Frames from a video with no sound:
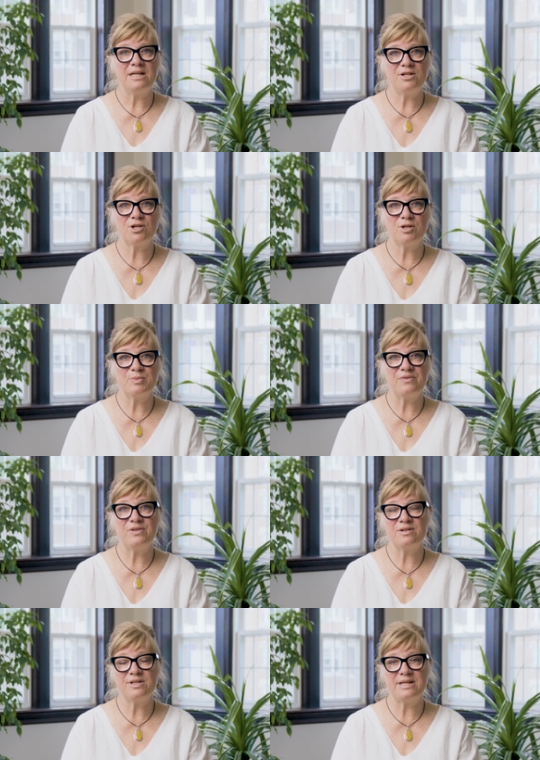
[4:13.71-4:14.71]
in terms of
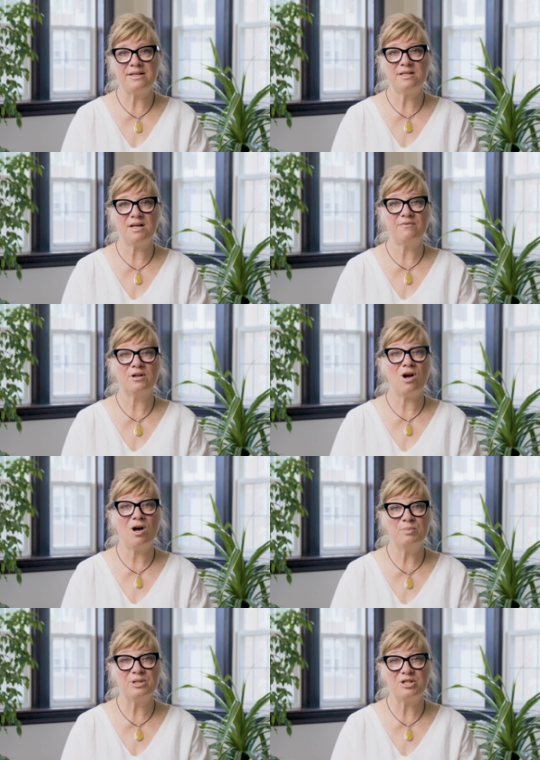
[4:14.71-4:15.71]
their sense of
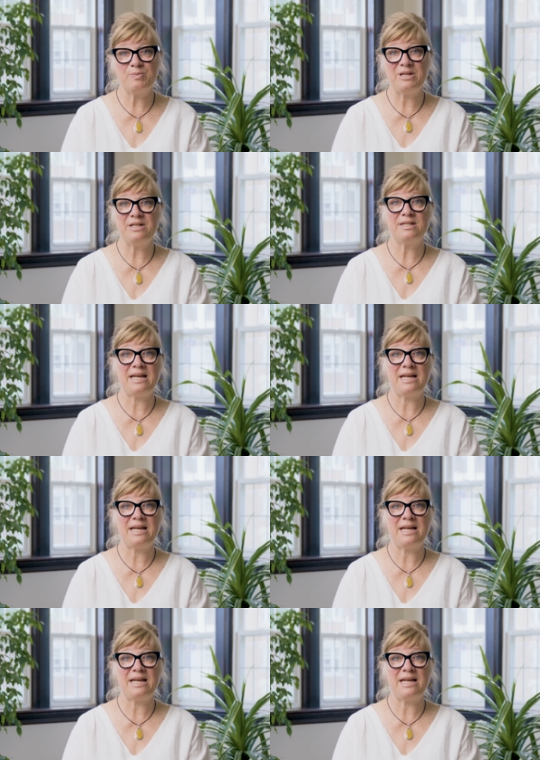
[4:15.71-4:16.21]
accomplishment